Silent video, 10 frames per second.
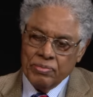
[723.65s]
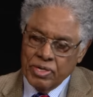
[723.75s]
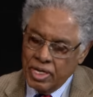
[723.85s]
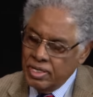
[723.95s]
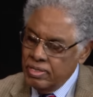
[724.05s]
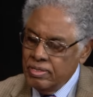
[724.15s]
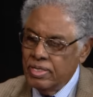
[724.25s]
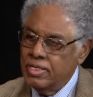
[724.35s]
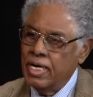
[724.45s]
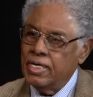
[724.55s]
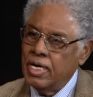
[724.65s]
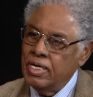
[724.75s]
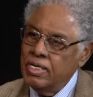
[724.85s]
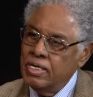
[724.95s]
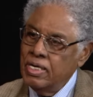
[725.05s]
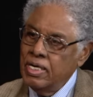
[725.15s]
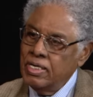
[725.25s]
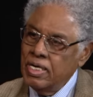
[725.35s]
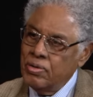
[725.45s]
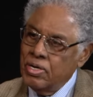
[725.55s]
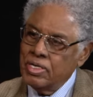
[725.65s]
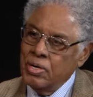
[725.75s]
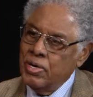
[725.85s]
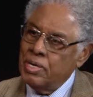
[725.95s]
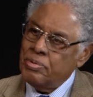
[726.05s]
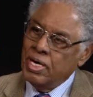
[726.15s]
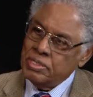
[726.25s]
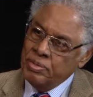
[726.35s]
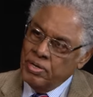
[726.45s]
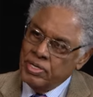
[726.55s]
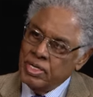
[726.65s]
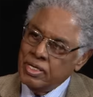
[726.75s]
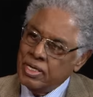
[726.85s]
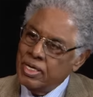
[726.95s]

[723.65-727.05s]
and within a decade, they were on their way to prosperity